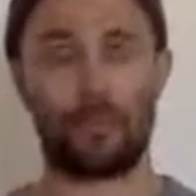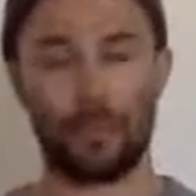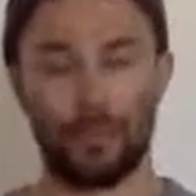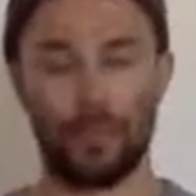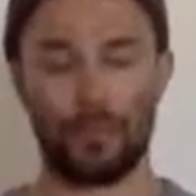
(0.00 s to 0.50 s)
of
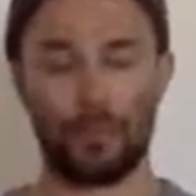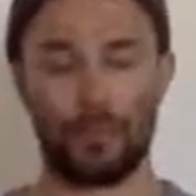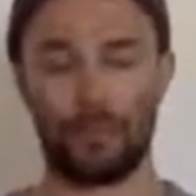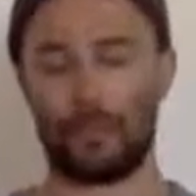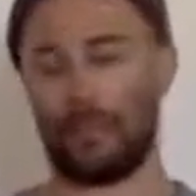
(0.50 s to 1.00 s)

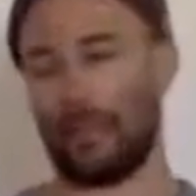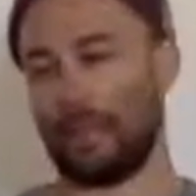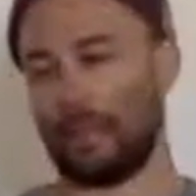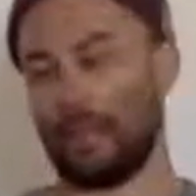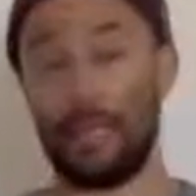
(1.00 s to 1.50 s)
substance,
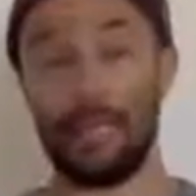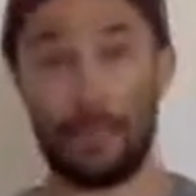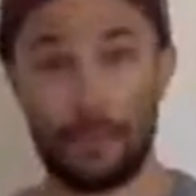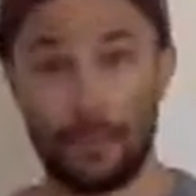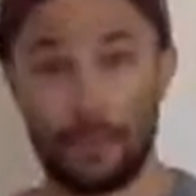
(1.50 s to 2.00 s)
and it
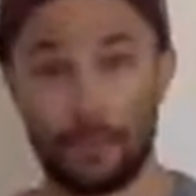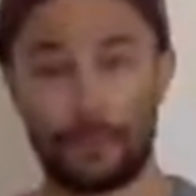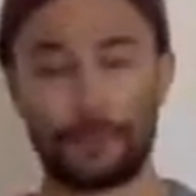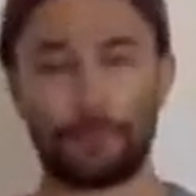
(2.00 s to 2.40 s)
is.